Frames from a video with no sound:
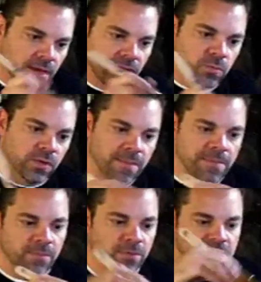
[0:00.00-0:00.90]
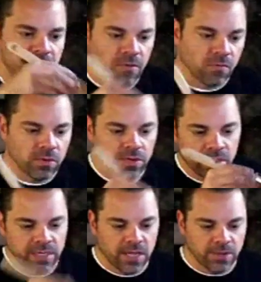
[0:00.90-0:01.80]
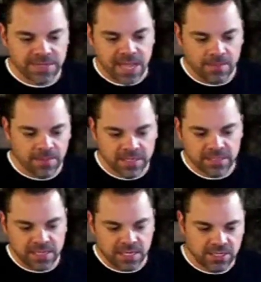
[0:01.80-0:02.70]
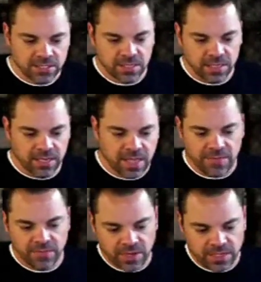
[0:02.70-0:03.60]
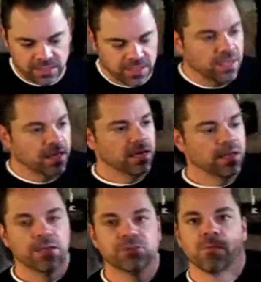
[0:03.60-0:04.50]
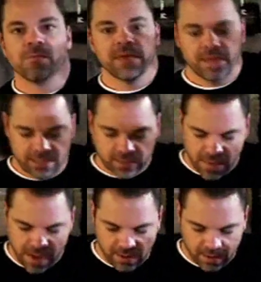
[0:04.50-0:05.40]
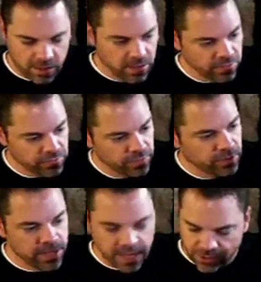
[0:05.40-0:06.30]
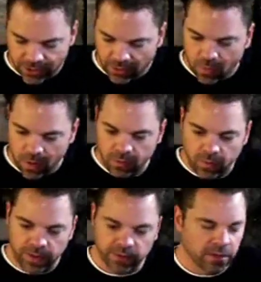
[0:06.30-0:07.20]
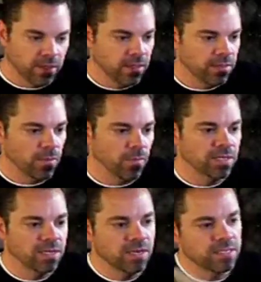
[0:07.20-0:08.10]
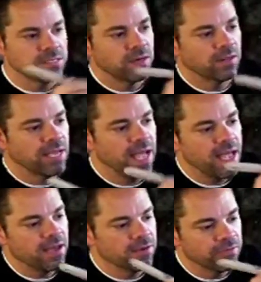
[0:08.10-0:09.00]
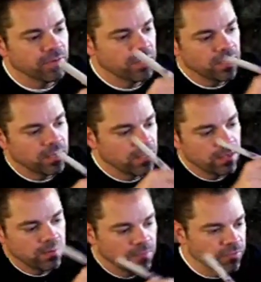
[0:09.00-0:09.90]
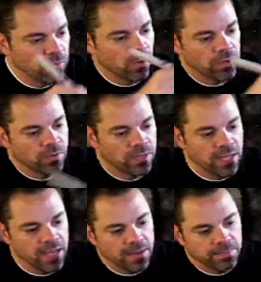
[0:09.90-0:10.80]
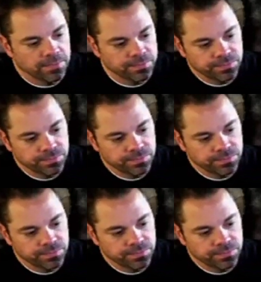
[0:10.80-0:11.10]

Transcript: It's where that paper towel really helped out because it gave us a tremendous amount of texture to work with that we didn't necessarily have before doing that.